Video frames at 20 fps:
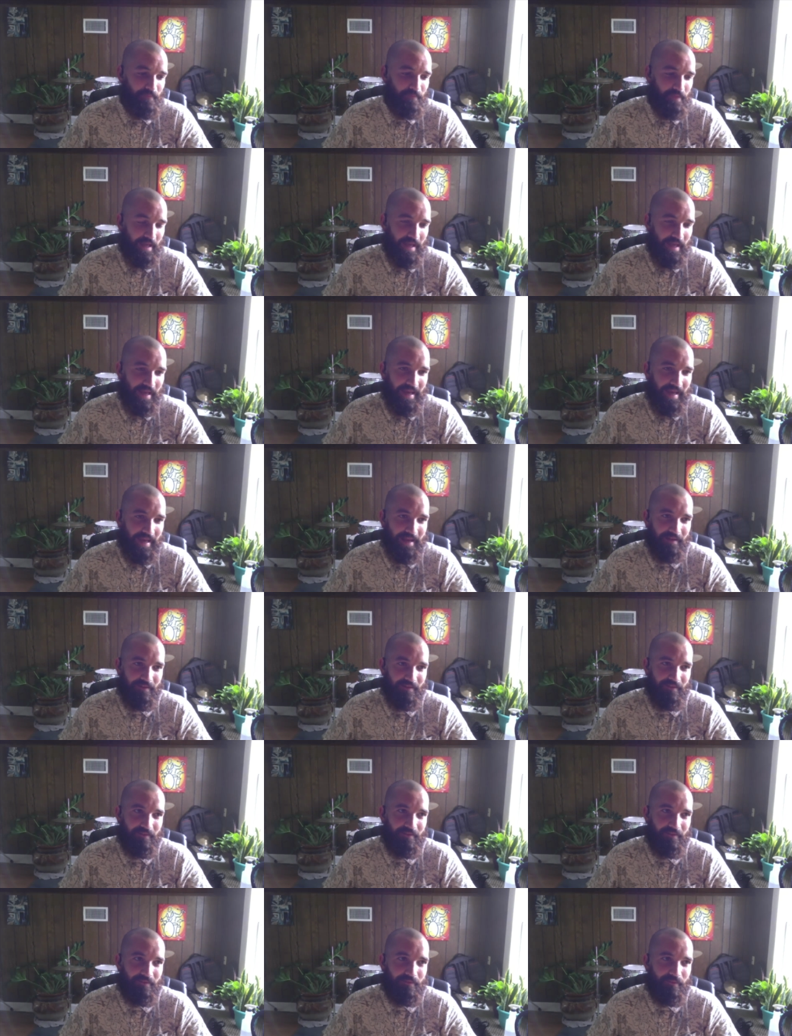
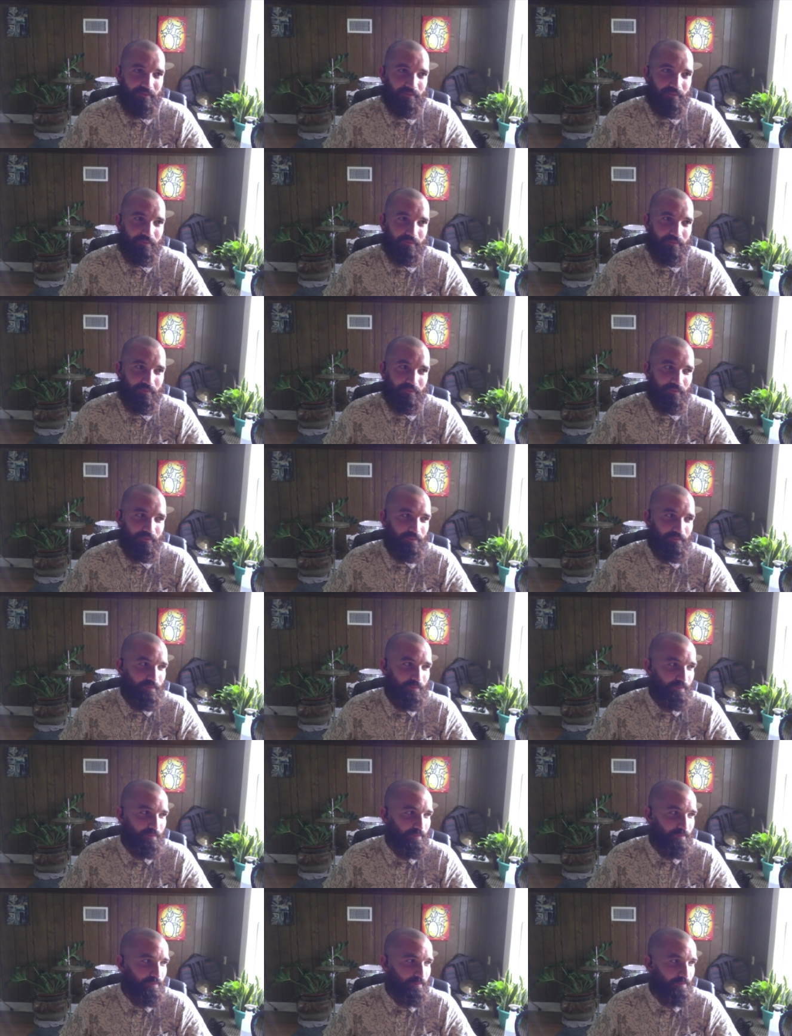and
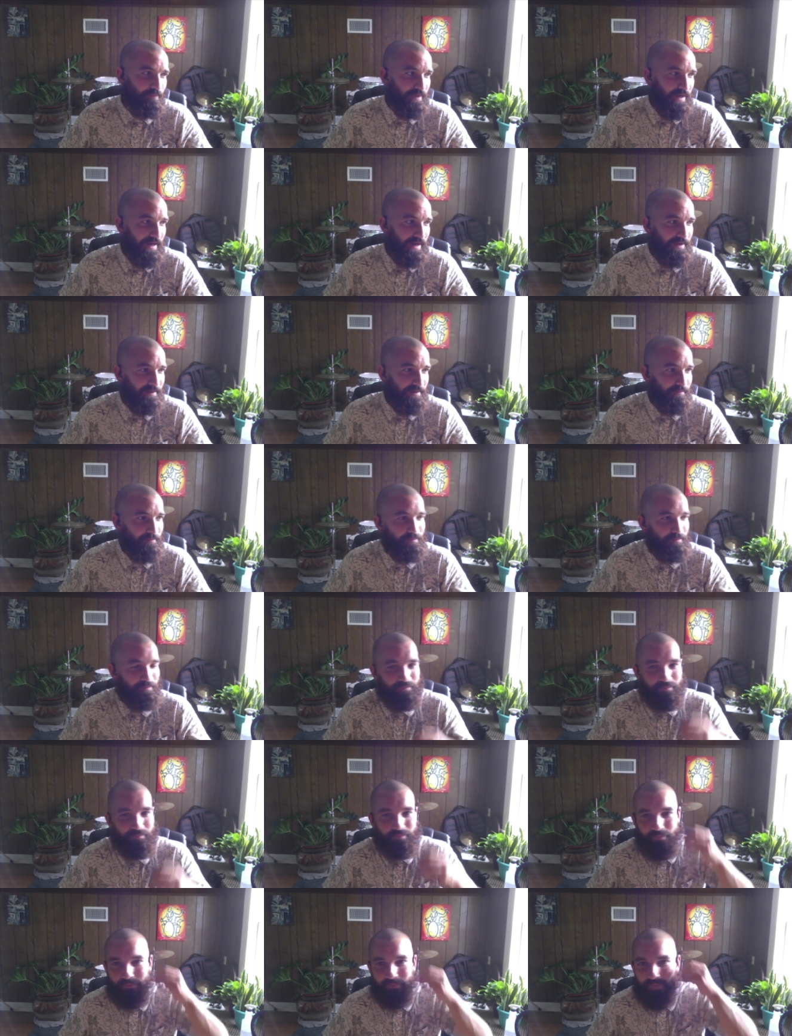kind of
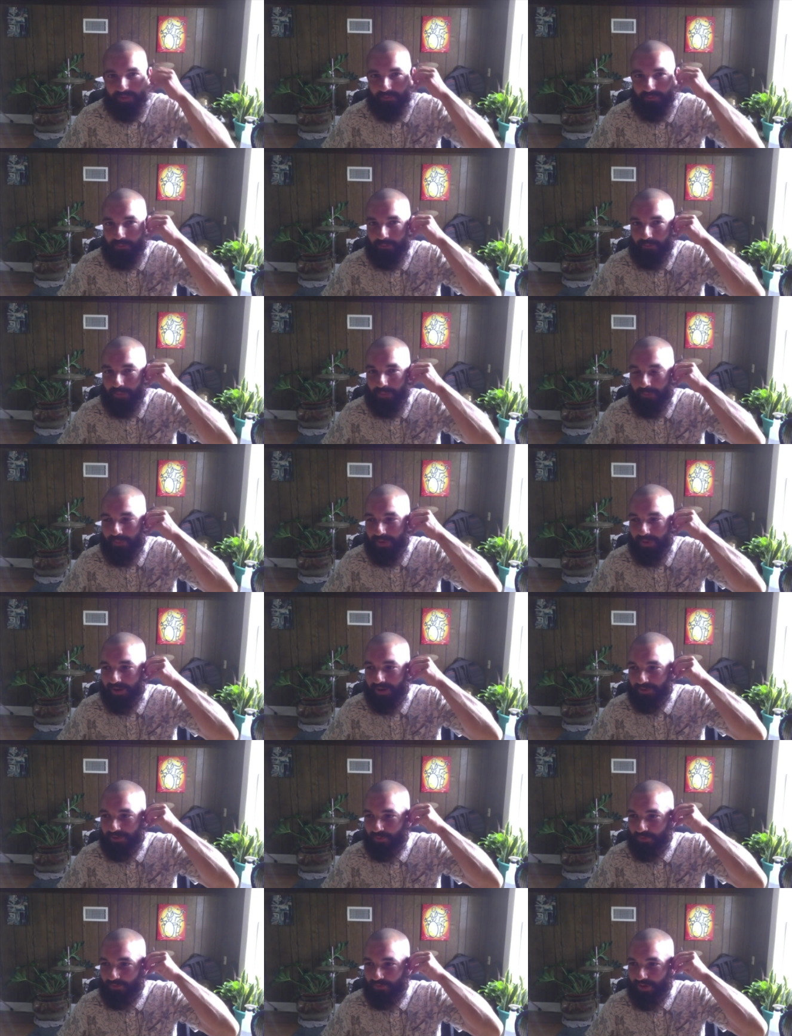if my
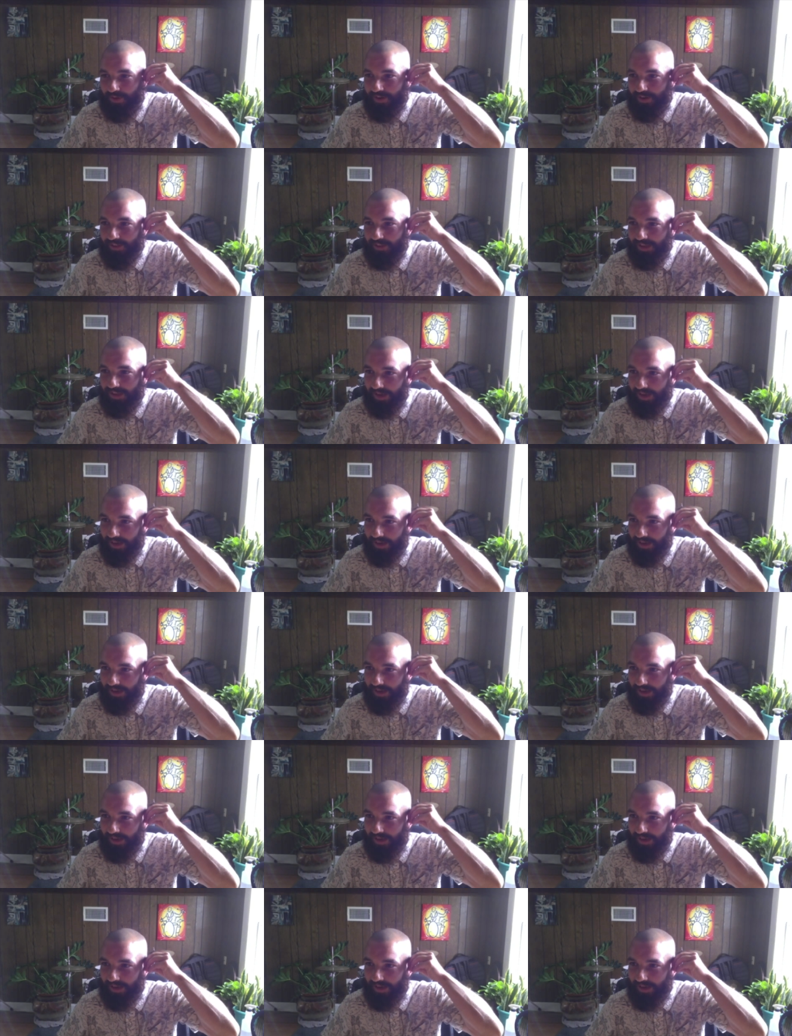parents were very like